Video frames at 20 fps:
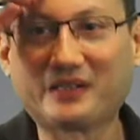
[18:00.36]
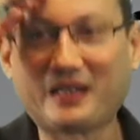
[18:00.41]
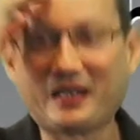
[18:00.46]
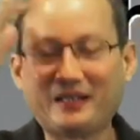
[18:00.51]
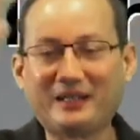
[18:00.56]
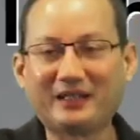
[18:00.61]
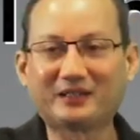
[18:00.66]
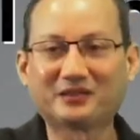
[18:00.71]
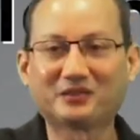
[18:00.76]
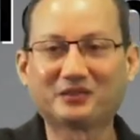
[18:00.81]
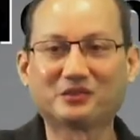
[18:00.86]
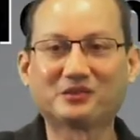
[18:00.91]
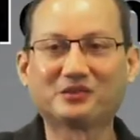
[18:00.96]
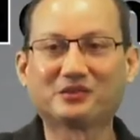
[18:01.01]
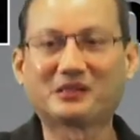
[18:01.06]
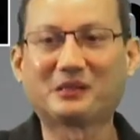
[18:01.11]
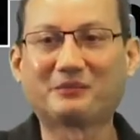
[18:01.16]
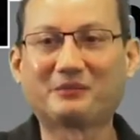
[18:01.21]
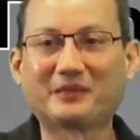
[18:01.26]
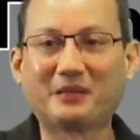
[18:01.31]
get headaches also
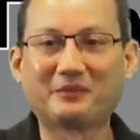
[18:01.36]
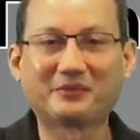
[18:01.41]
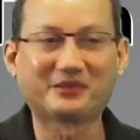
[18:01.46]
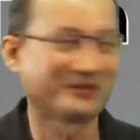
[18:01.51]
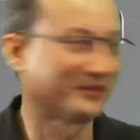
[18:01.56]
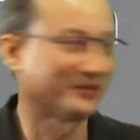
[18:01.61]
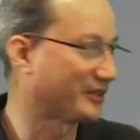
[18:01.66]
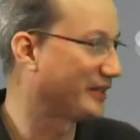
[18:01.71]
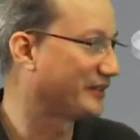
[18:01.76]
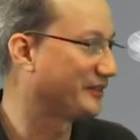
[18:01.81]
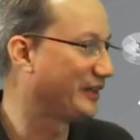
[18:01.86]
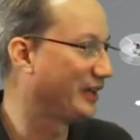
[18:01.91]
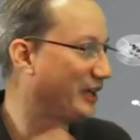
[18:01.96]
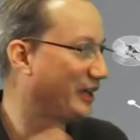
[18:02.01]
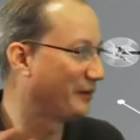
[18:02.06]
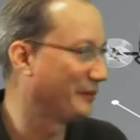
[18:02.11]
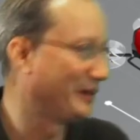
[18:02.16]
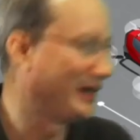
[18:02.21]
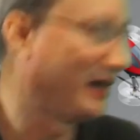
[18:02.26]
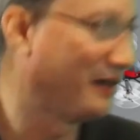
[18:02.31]
sometimes try to
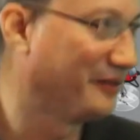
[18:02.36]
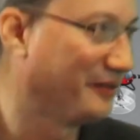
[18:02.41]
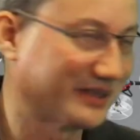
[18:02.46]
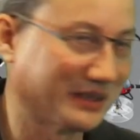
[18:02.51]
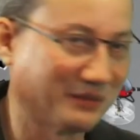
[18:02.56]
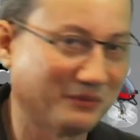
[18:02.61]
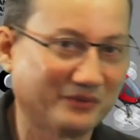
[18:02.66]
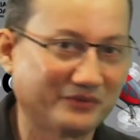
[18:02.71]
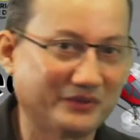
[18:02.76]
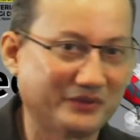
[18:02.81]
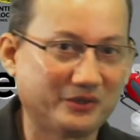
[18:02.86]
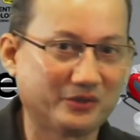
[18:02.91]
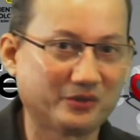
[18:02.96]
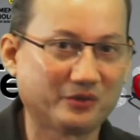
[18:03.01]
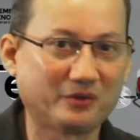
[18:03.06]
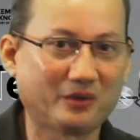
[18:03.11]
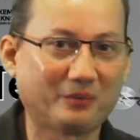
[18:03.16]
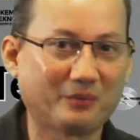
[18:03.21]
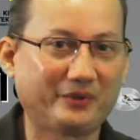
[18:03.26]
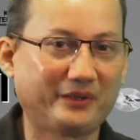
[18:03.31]
help out some of the
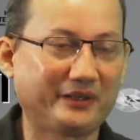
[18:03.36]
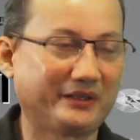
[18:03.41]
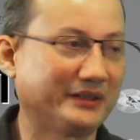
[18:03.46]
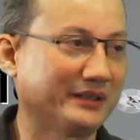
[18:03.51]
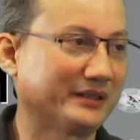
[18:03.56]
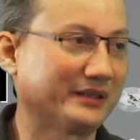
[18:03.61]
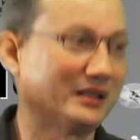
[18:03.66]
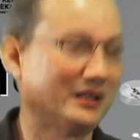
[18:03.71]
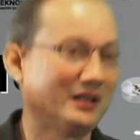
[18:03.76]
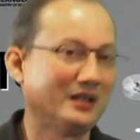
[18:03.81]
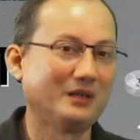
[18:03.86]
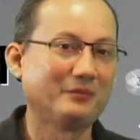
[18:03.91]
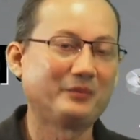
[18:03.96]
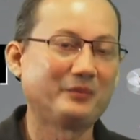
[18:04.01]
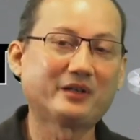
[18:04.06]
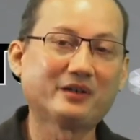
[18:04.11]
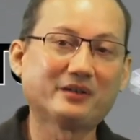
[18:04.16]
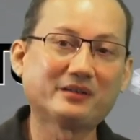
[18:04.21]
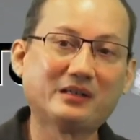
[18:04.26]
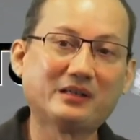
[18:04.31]
understood
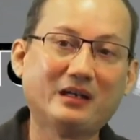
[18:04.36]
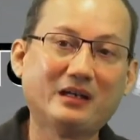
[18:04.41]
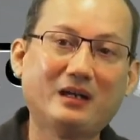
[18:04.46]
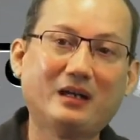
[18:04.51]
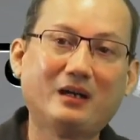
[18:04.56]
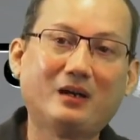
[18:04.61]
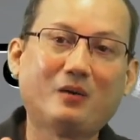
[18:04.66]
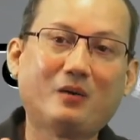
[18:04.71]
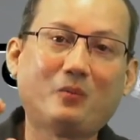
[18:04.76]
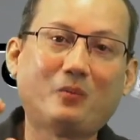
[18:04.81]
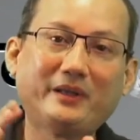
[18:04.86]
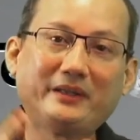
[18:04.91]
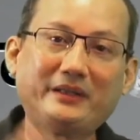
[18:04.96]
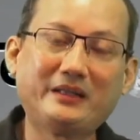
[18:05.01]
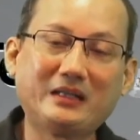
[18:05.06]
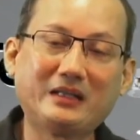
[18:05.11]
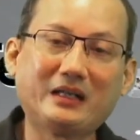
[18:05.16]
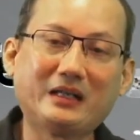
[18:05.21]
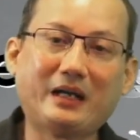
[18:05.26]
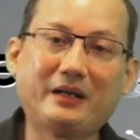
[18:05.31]
because one
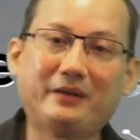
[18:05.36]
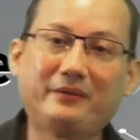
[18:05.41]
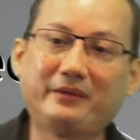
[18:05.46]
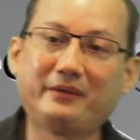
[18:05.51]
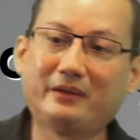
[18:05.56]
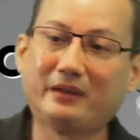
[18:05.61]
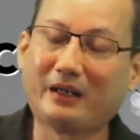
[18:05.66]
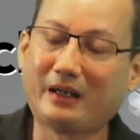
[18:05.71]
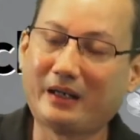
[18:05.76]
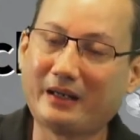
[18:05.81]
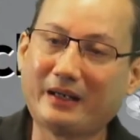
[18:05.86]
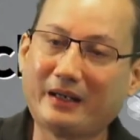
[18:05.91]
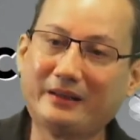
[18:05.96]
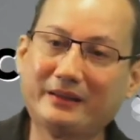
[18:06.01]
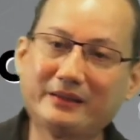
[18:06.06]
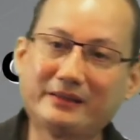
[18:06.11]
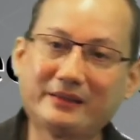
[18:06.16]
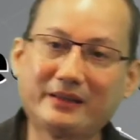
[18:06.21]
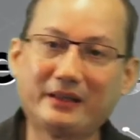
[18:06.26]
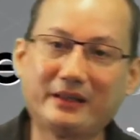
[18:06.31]
thing I re- I
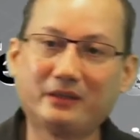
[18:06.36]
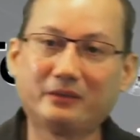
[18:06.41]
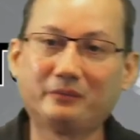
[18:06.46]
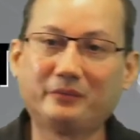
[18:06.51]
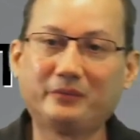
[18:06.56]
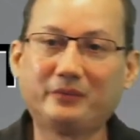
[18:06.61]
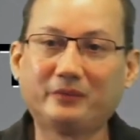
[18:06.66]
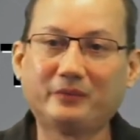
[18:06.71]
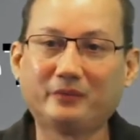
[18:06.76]
understand.